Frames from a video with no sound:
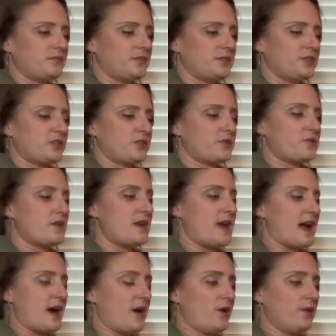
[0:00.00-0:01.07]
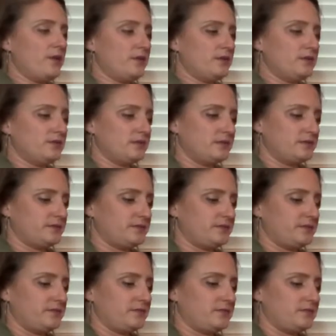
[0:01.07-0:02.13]
So now
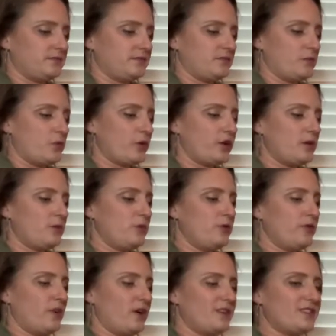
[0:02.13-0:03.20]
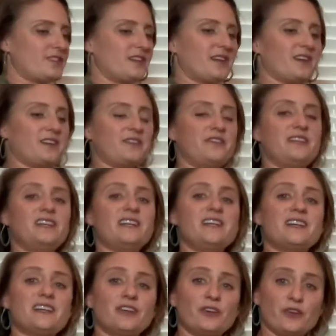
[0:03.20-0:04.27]
we're going to move on to kind of the
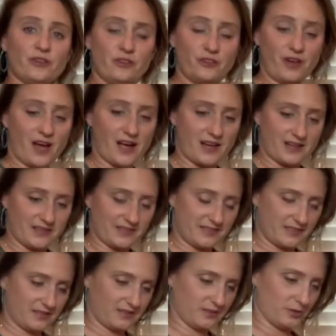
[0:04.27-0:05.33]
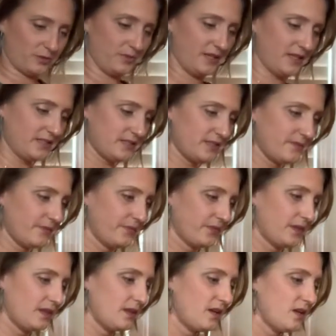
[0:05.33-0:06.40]
inner thighs a little bit.
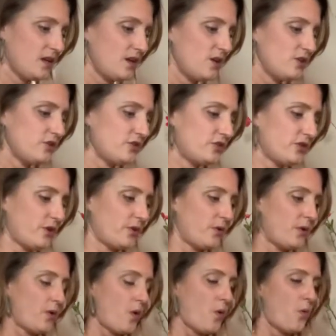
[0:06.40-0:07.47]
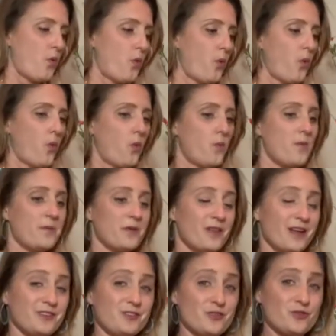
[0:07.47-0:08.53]
So remember
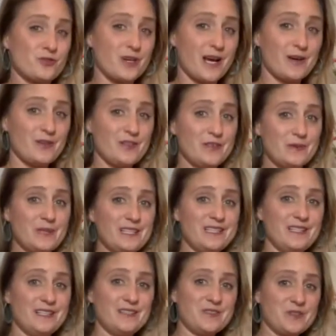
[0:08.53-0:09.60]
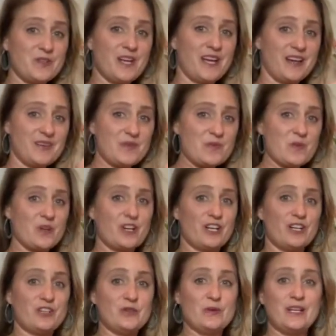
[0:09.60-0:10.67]
that straddle that we did yesterday? We're going
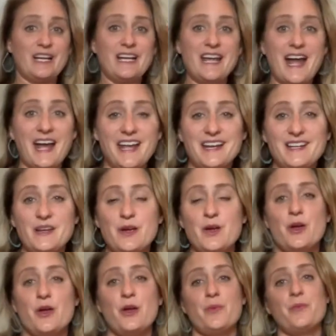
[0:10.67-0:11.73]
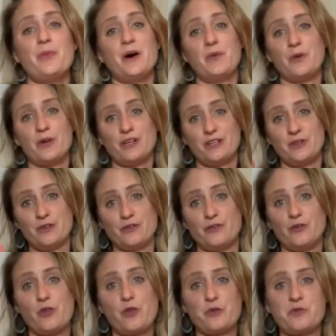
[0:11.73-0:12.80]
to do it again, but we're going to do it for
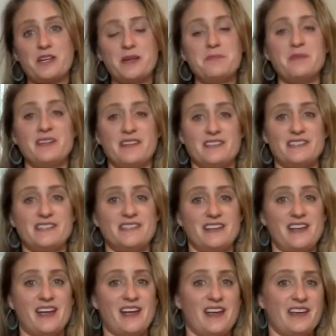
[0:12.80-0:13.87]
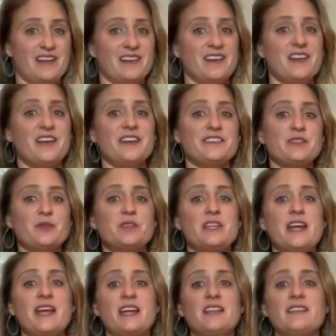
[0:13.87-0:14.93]
3 minutes today. So
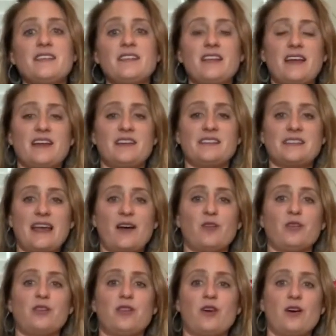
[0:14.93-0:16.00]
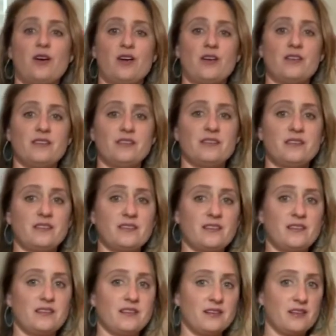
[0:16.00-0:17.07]
take the legs out long.
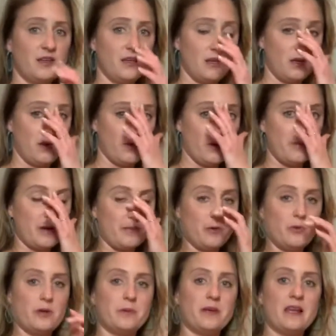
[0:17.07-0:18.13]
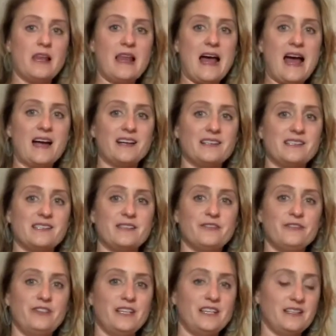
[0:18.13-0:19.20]
Remember, we relax the
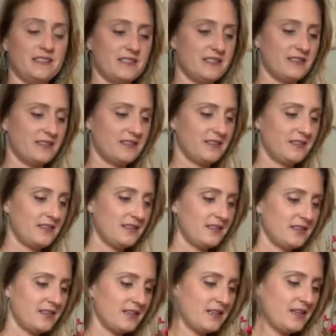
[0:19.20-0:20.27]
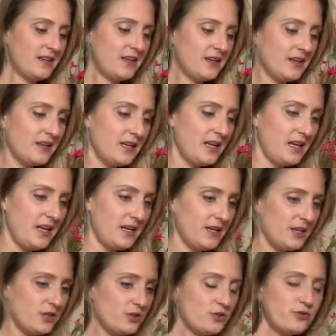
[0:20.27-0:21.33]
feet.
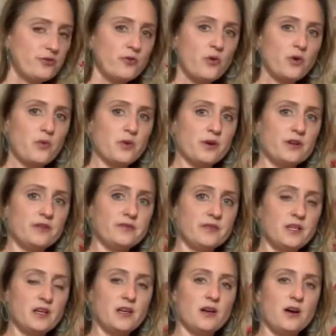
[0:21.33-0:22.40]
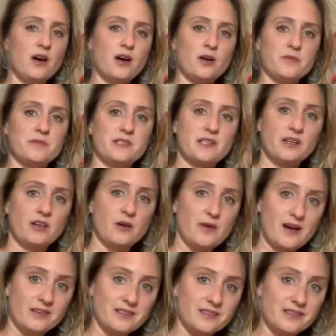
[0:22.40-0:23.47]
Hinge forward. Arms can go
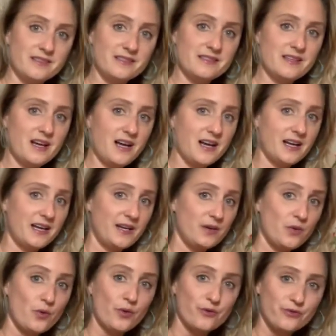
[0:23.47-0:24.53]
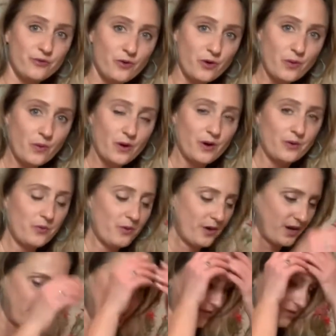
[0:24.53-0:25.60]
out to the side or forward,
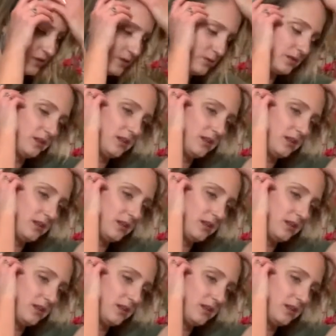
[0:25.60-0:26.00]
wherever you would